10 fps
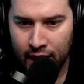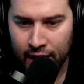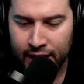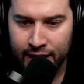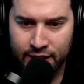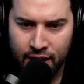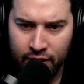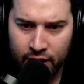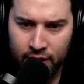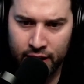He has
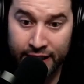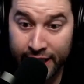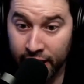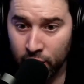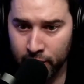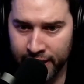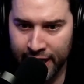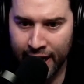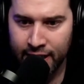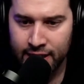a year with the
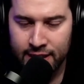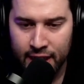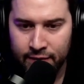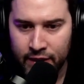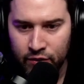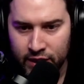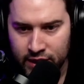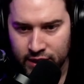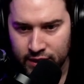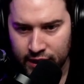Yankees if he
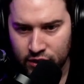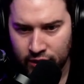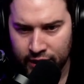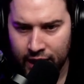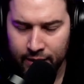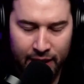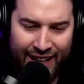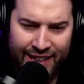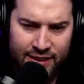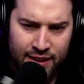reaches a certain
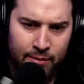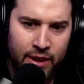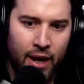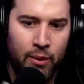innings limit.